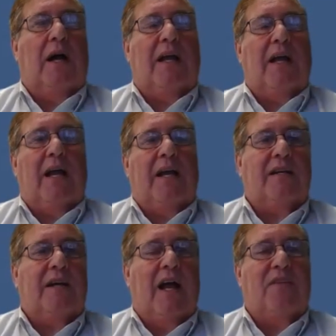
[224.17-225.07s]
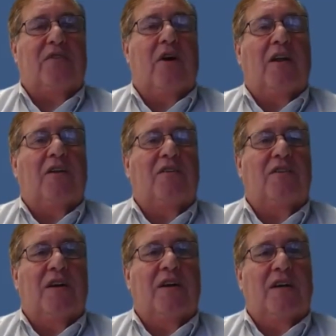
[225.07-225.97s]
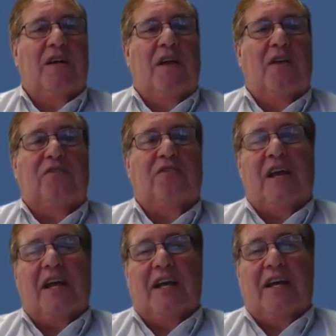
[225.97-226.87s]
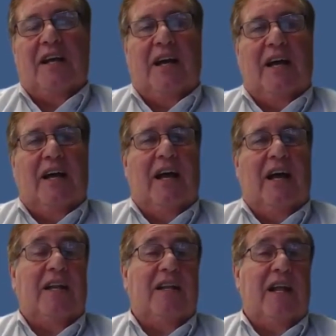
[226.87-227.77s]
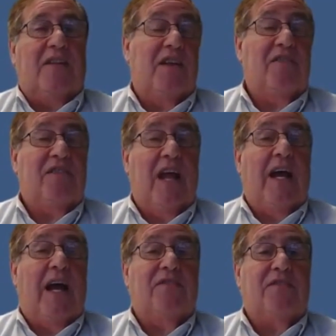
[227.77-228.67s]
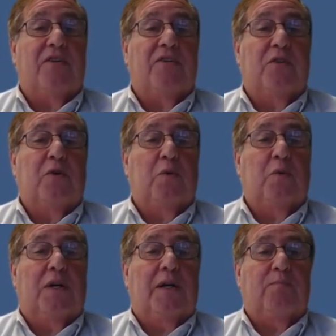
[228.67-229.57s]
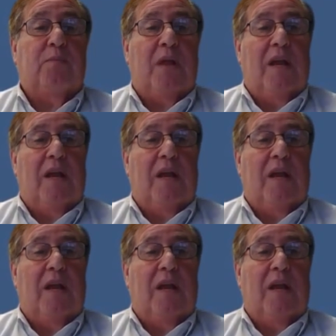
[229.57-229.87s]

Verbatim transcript: I started singing, and to this day I still do,